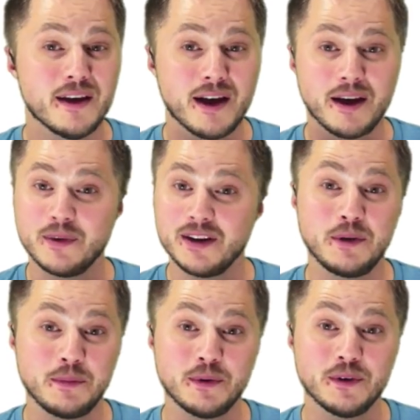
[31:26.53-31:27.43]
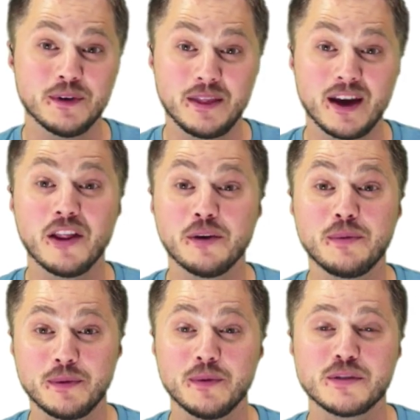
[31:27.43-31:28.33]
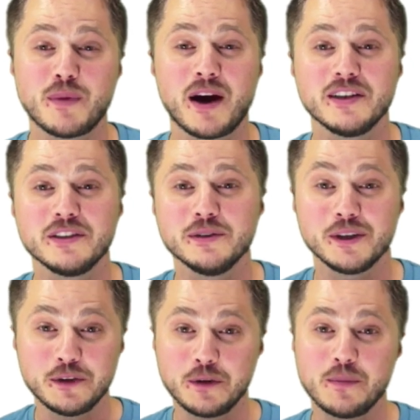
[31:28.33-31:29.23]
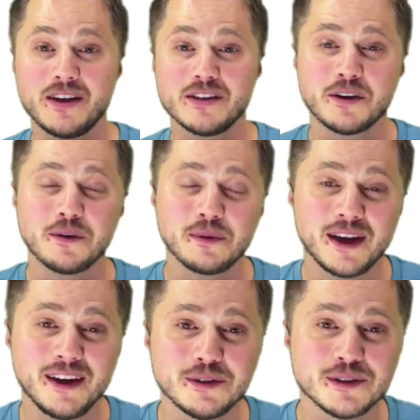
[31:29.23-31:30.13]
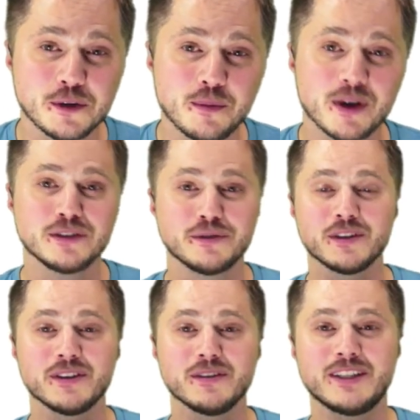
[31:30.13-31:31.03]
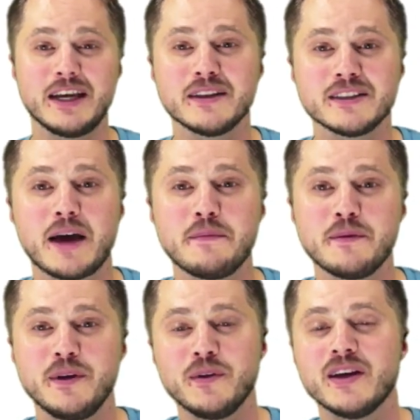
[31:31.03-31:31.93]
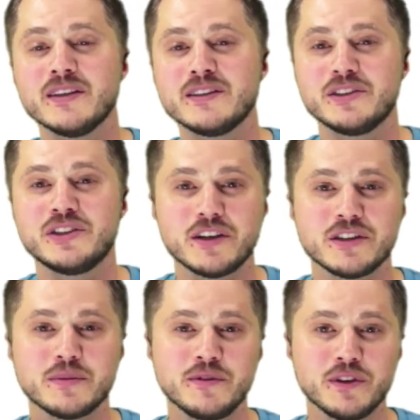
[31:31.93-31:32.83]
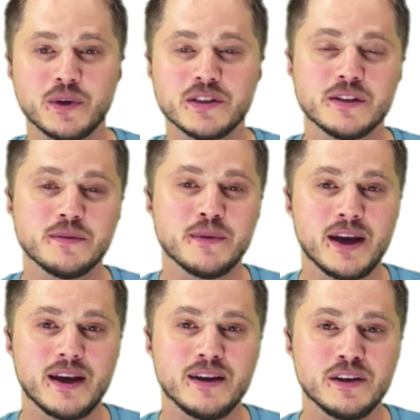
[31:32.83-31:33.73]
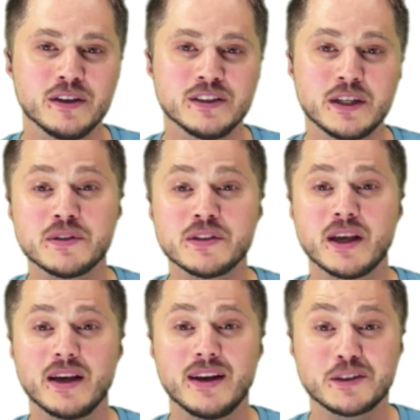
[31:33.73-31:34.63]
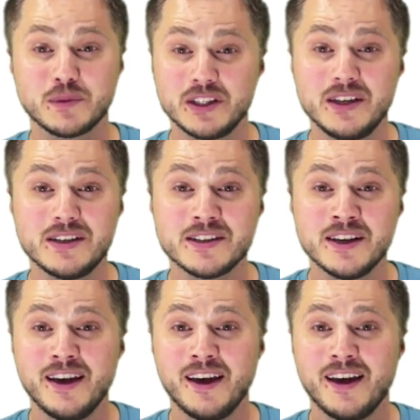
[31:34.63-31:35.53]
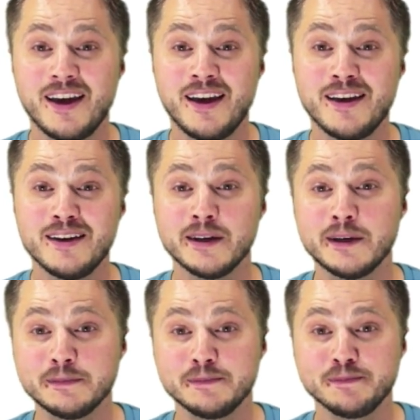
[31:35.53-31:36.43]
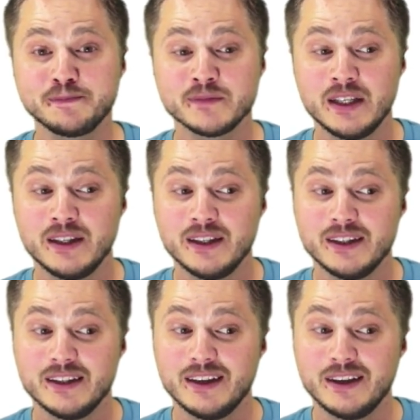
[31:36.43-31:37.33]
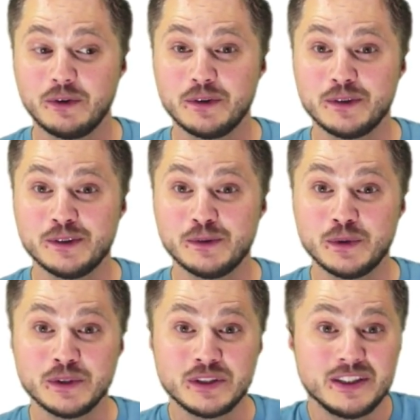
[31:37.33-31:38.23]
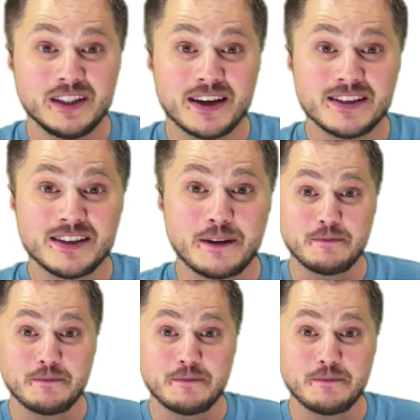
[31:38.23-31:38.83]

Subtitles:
not many people, I think other people would aspire to, including me. So thank you so much for taking the time to be with us, to share some of your wisdom and your tips and expertise. And we'll see you next